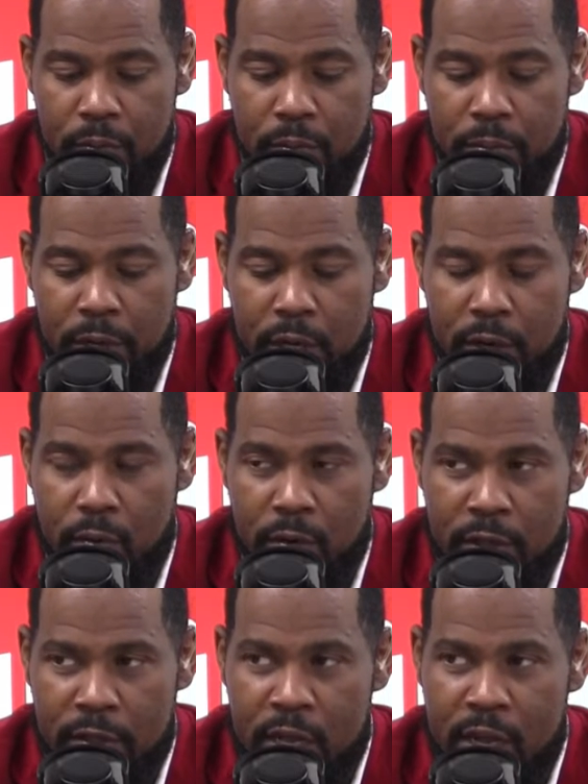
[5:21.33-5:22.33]
But
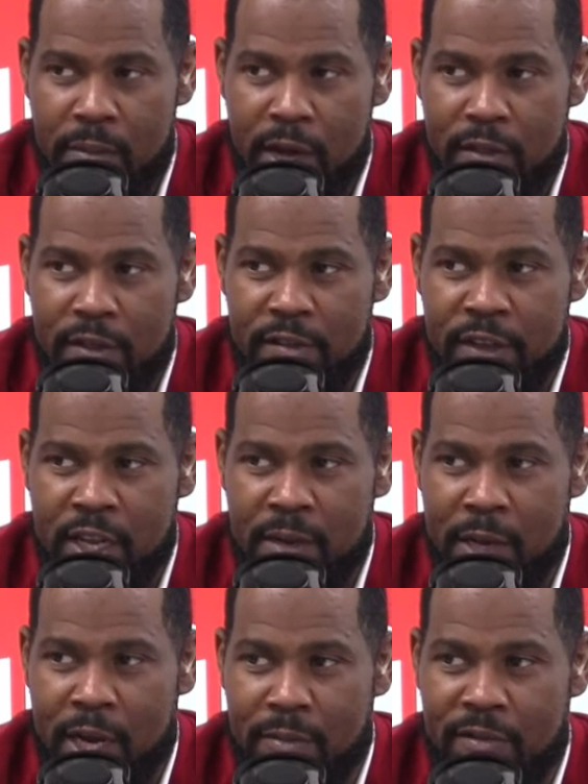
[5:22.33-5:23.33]
one thing about the team
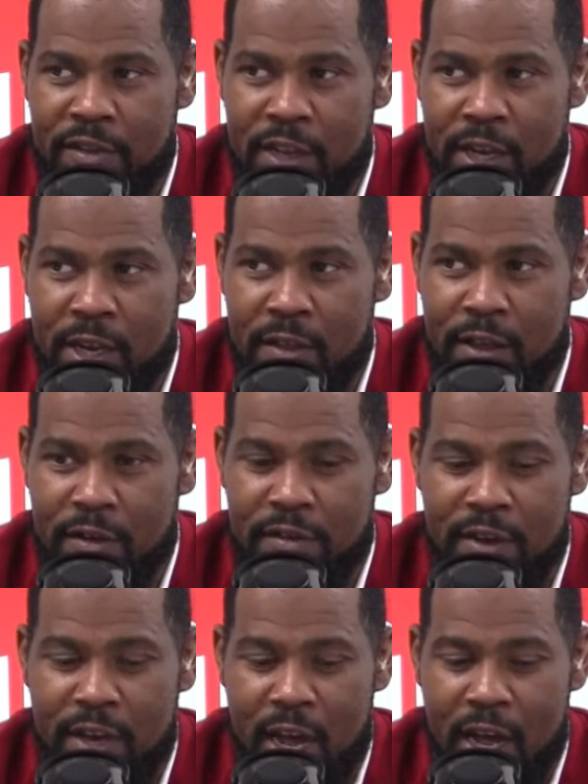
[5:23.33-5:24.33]
that I'm seeing, there's
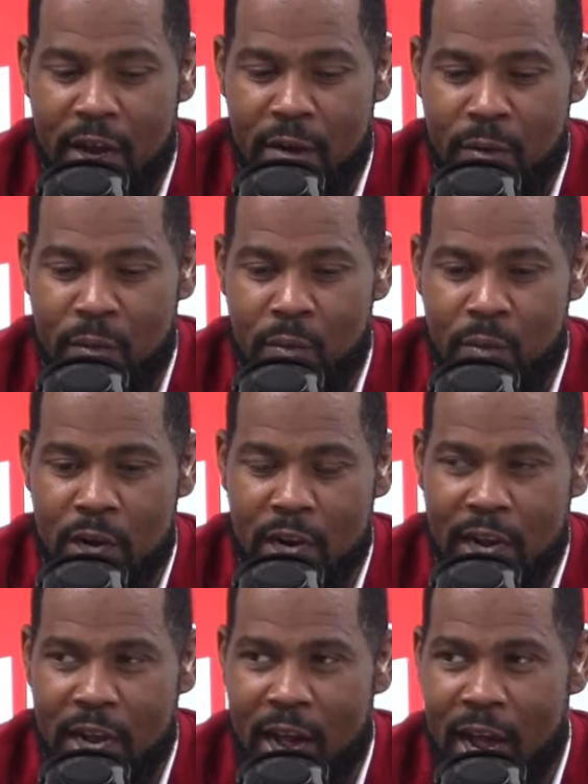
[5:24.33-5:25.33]
not
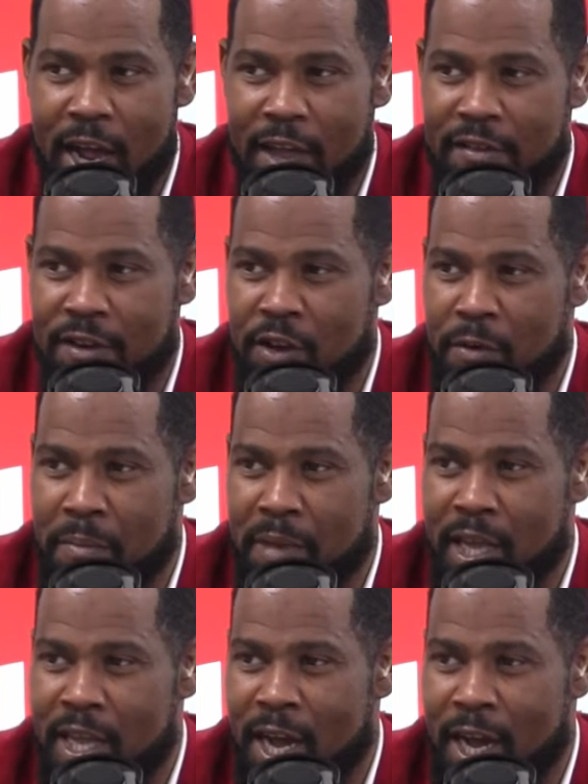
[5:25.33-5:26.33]
one guy, there's no
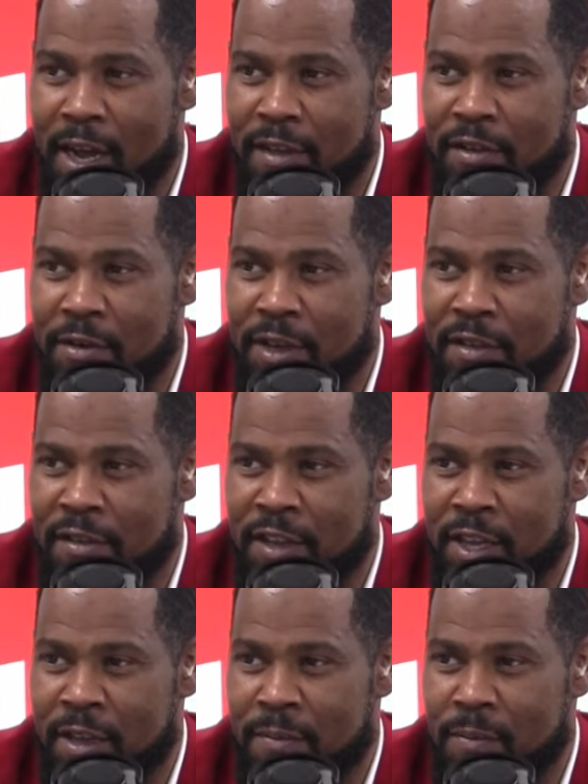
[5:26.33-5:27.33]
me guys on this team.